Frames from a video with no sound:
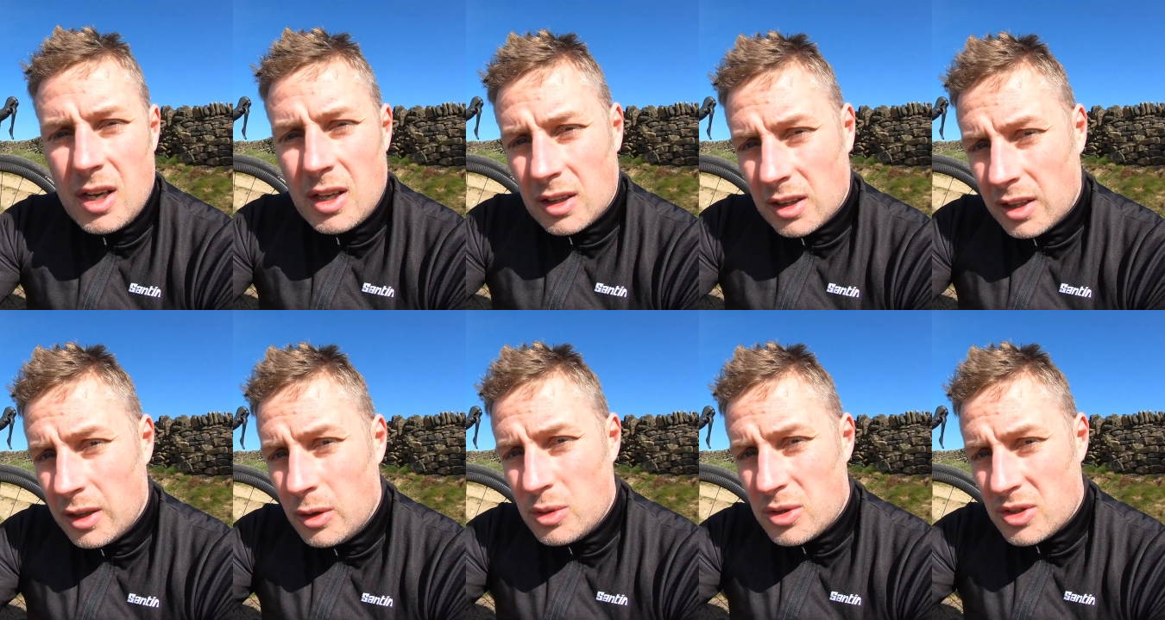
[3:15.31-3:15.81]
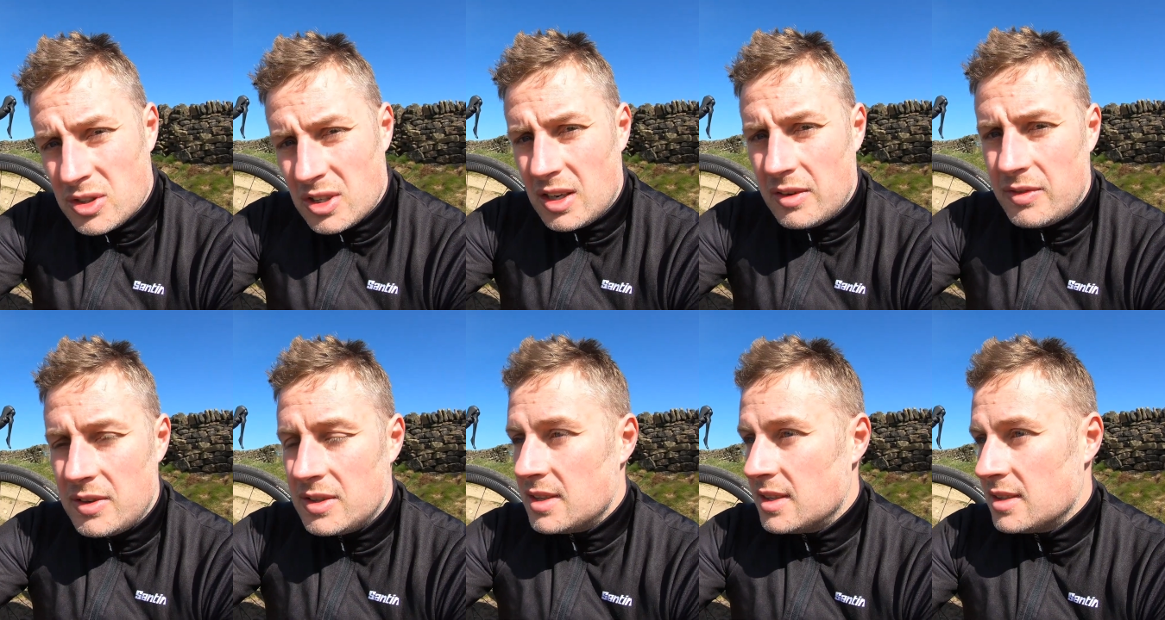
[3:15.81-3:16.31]
loose
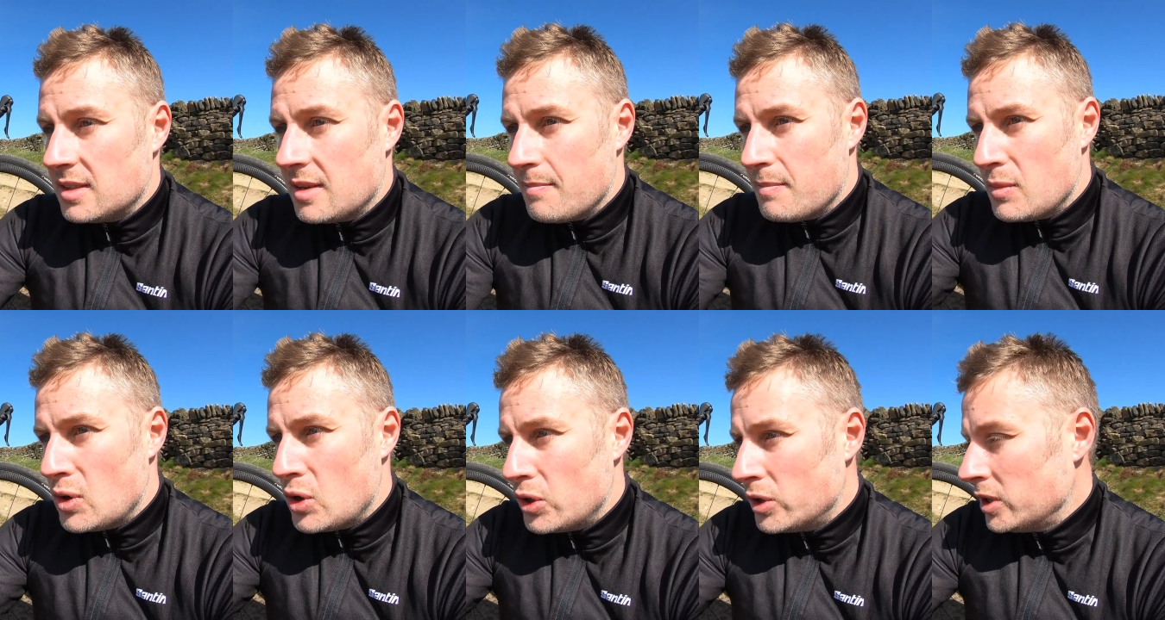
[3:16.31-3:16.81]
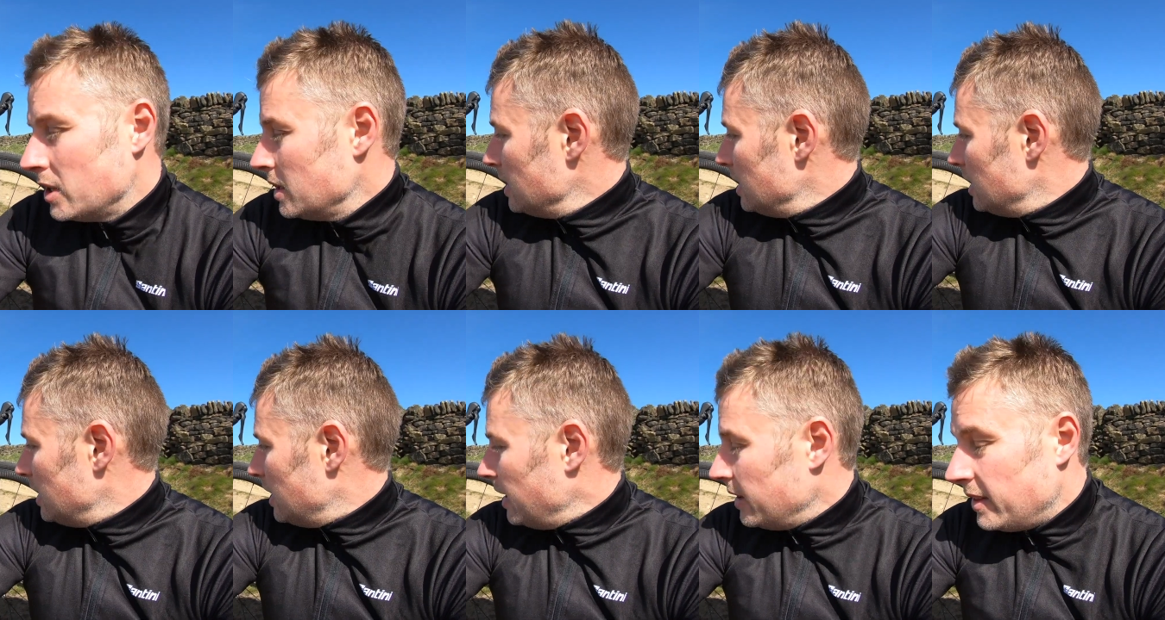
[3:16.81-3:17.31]
surfaces and mud,
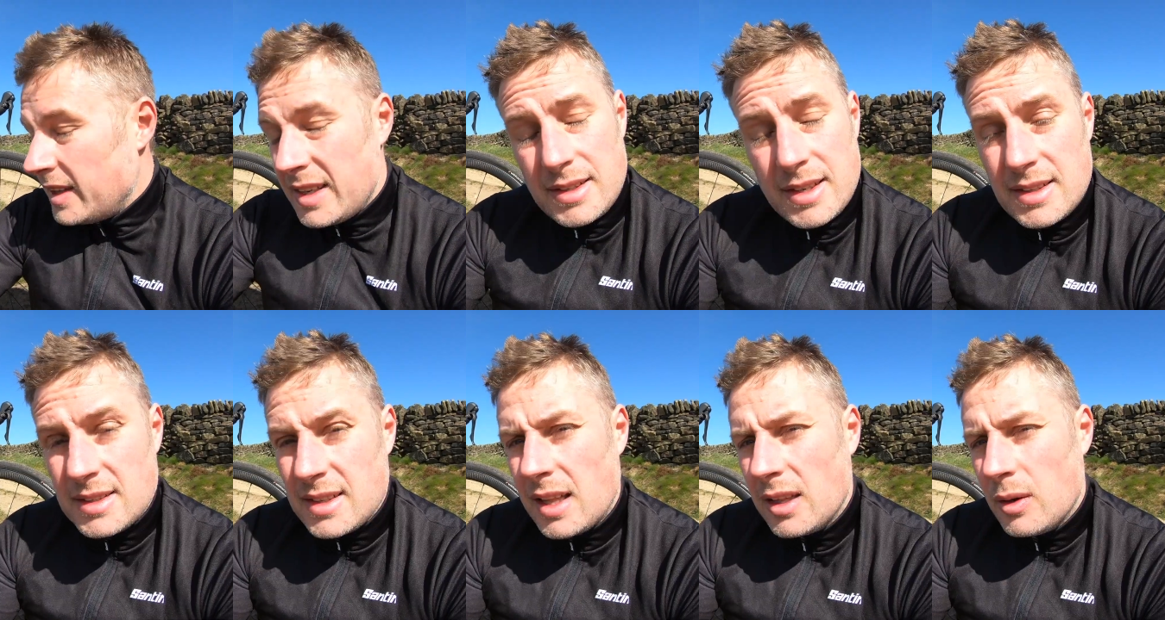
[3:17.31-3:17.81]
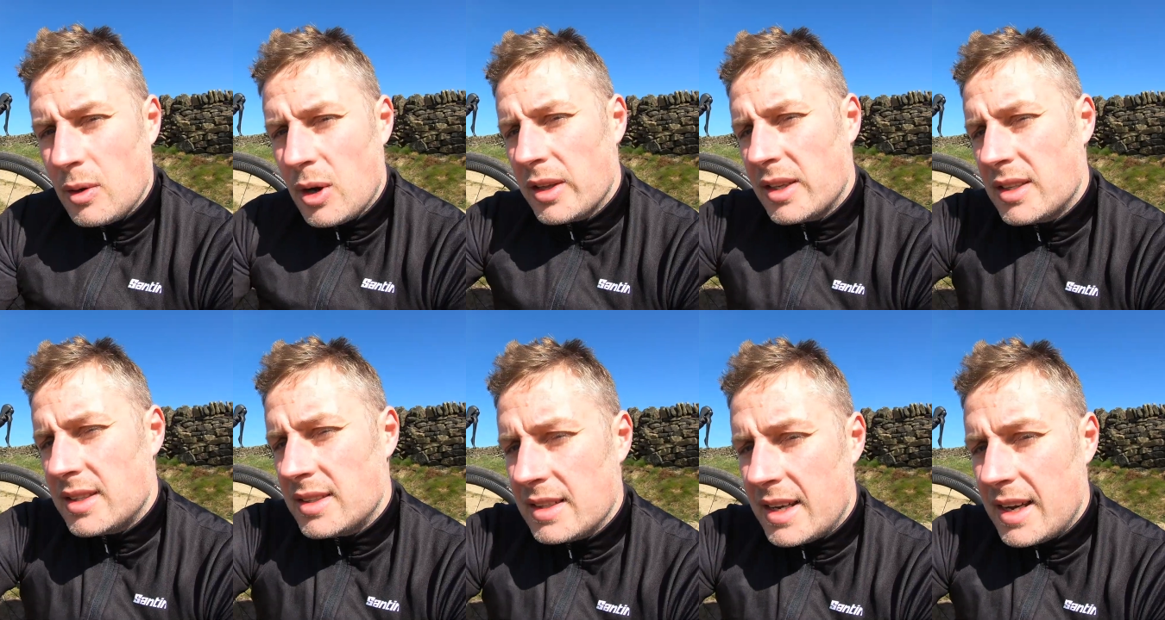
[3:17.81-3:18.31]
and that's exactly what they're
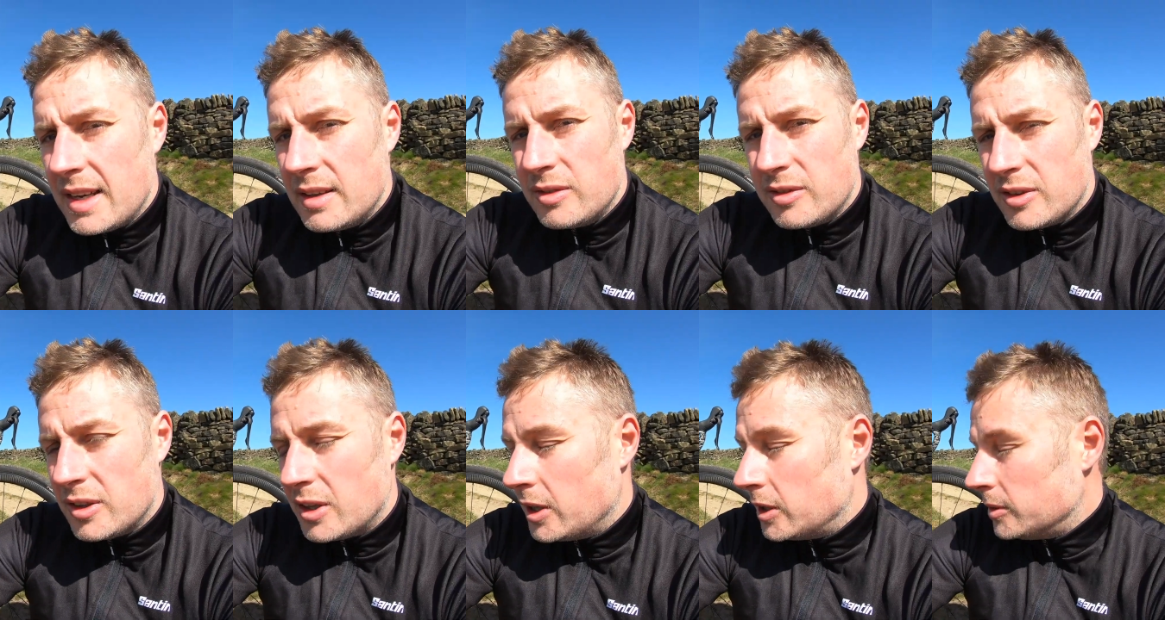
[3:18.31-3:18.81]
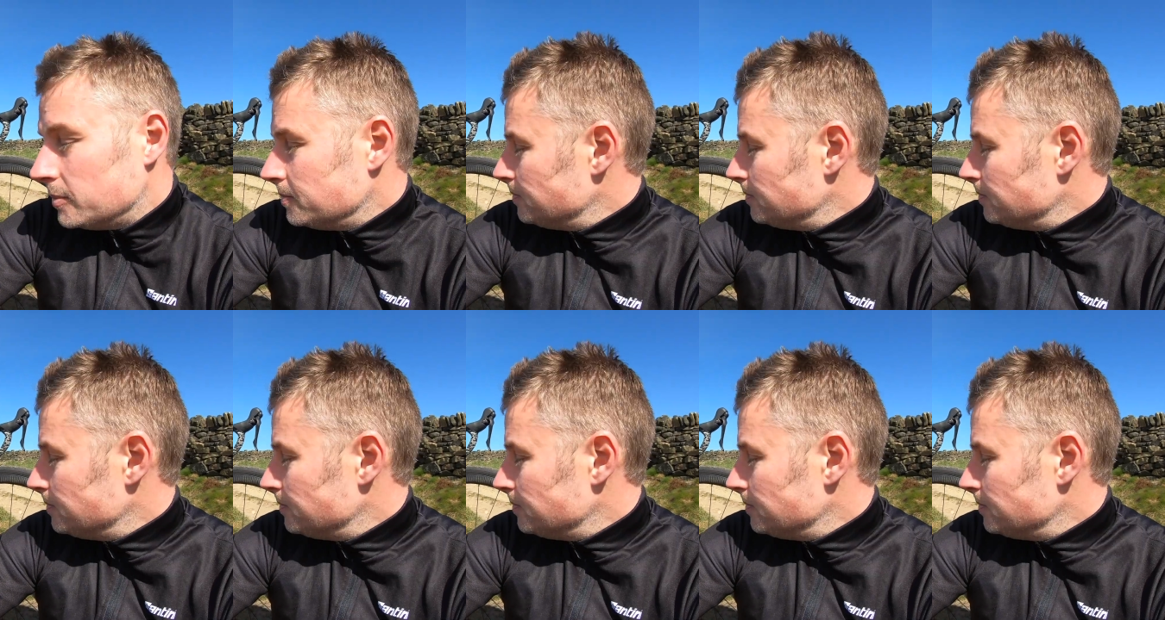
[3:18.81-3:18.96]
designed for.